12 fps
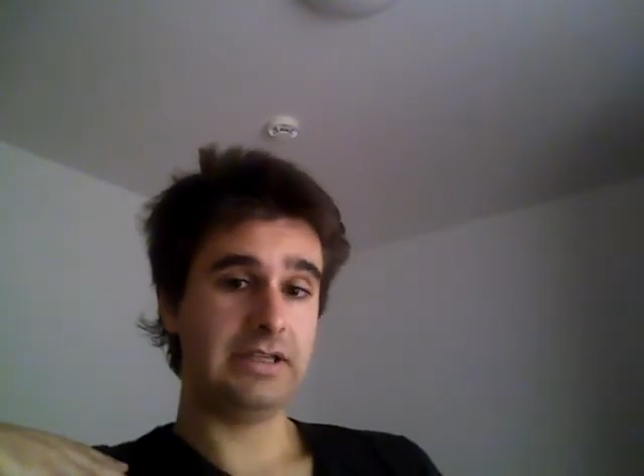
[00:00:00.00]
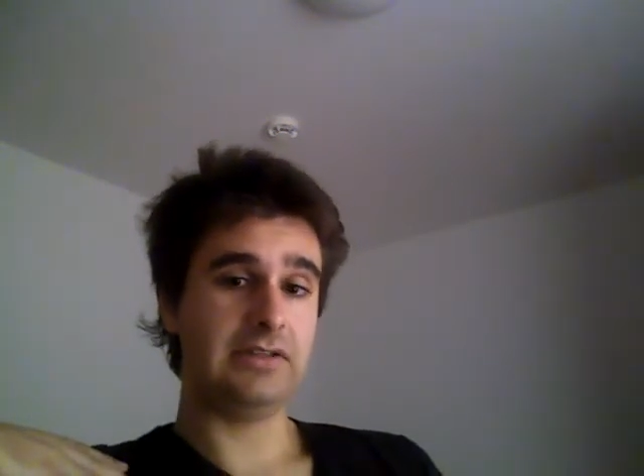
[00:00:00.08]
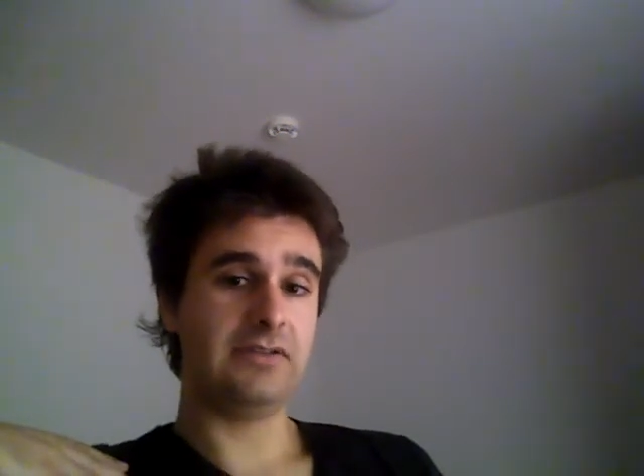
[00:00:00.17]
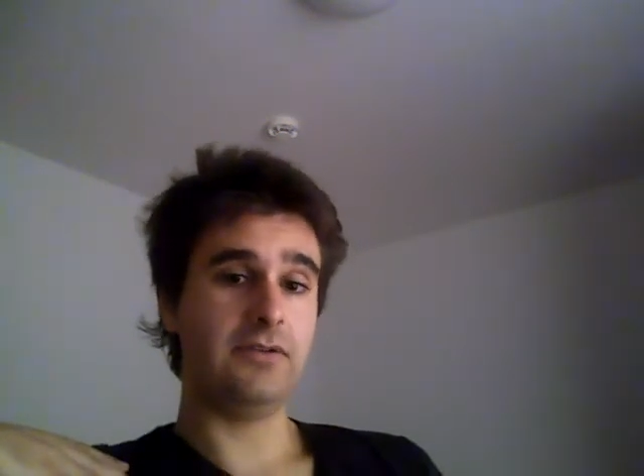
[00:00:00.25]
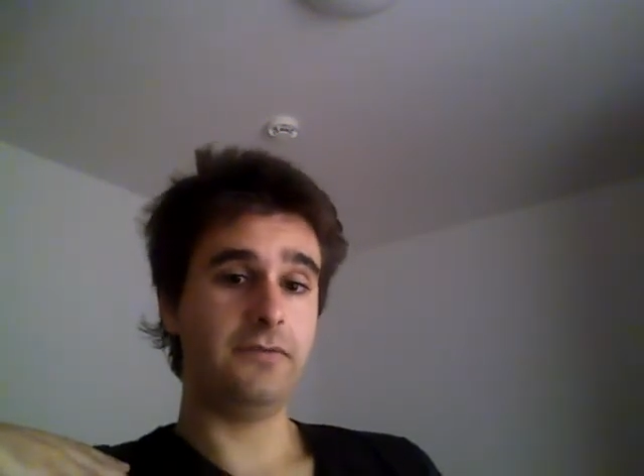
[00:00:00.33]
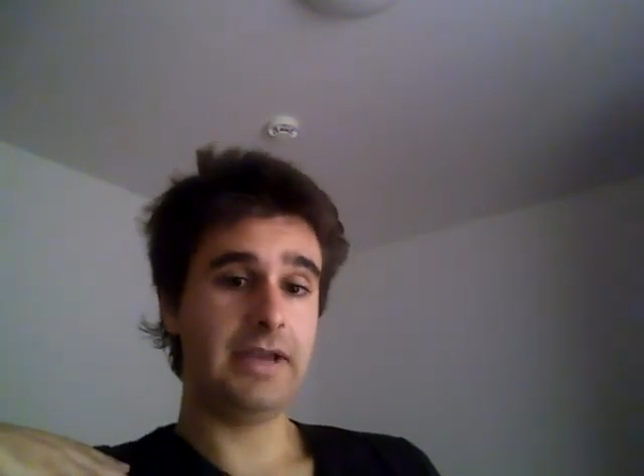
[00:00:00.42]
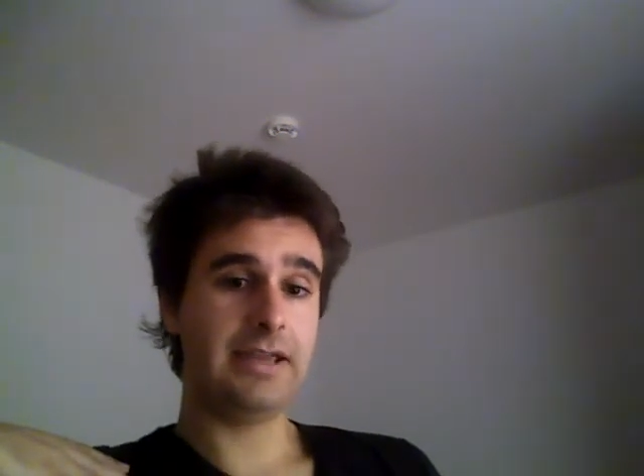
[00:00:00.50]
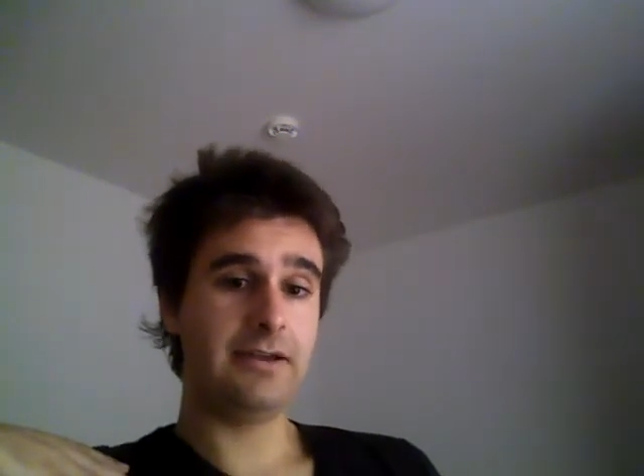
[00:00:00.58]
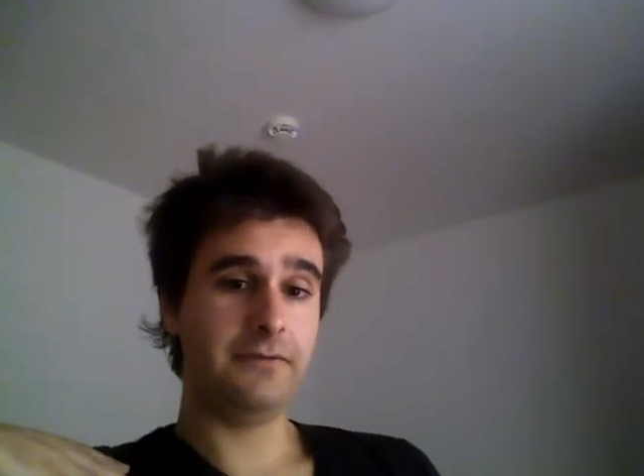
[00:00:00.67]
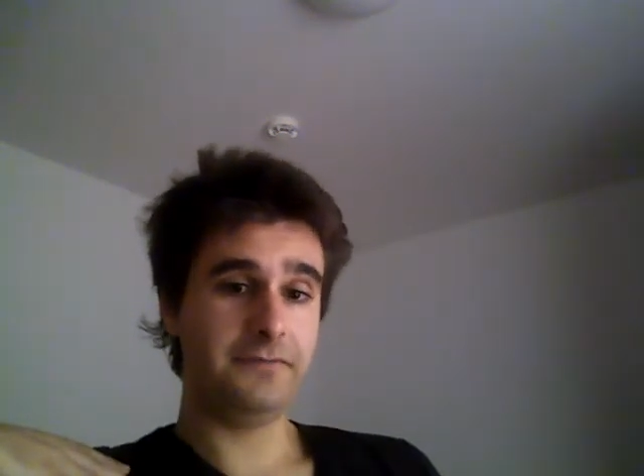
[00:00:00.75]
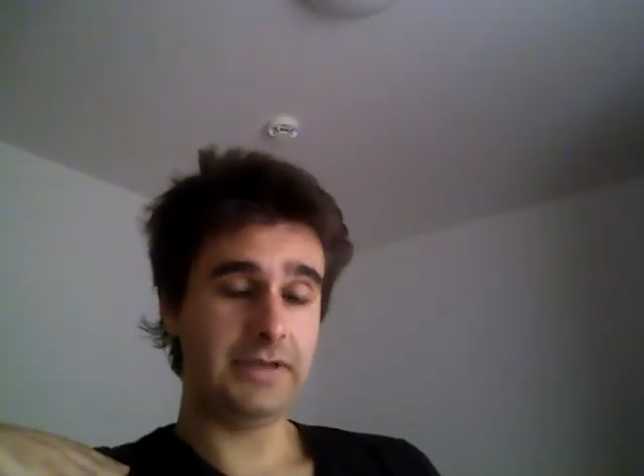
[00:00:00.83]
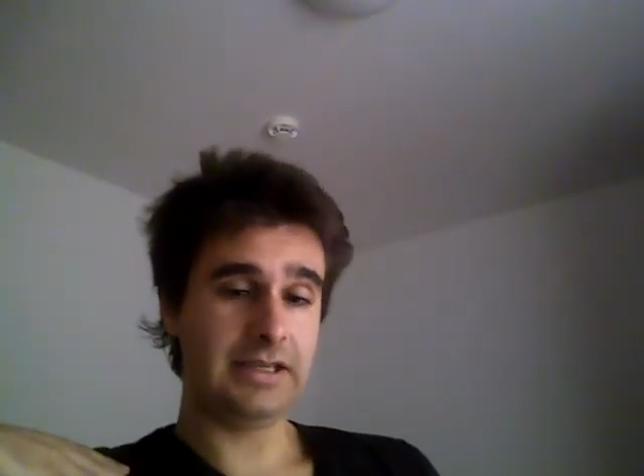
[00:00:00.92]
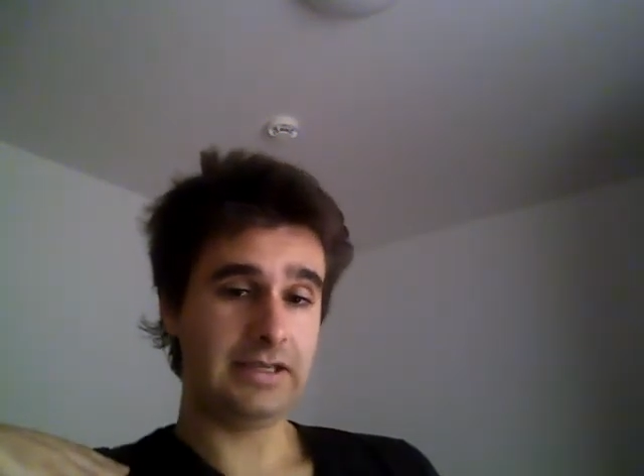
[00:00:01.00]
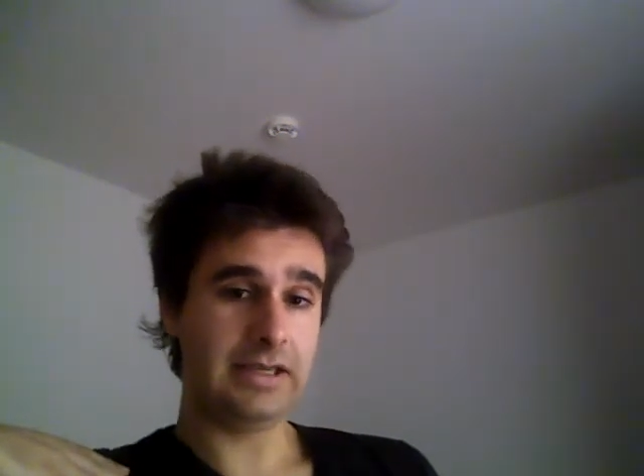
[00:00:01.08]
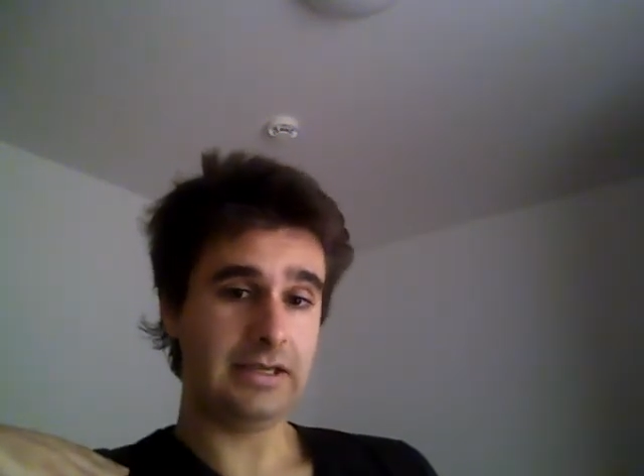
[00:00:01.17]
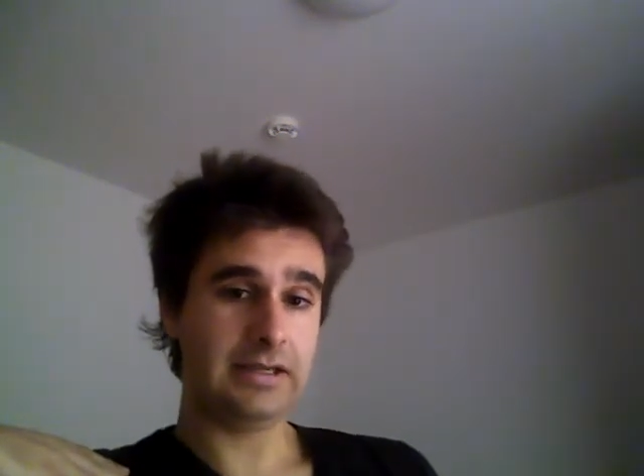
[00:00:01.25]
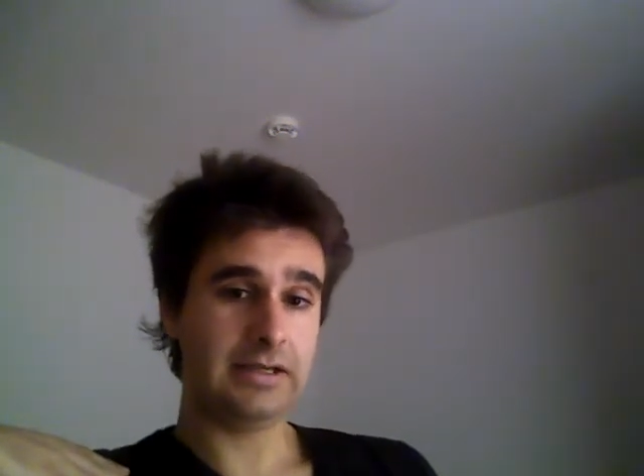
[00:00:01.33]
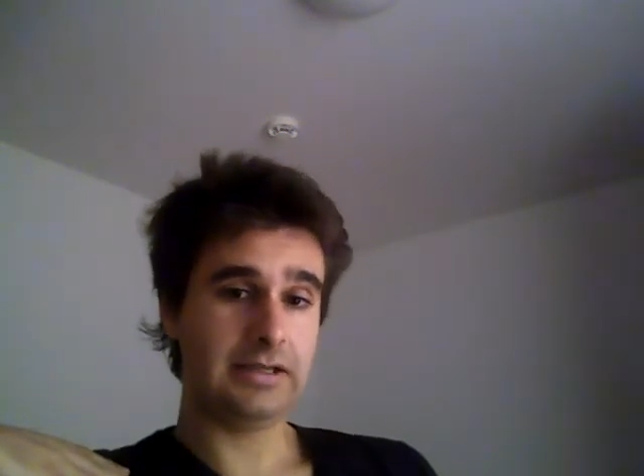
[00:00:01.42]
is the way of
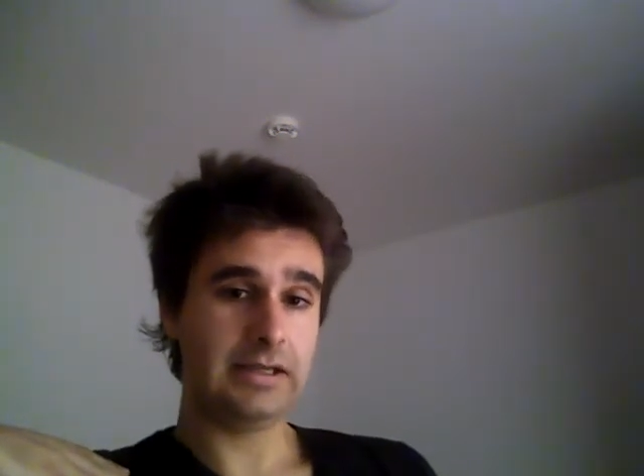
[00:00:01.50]
thinking.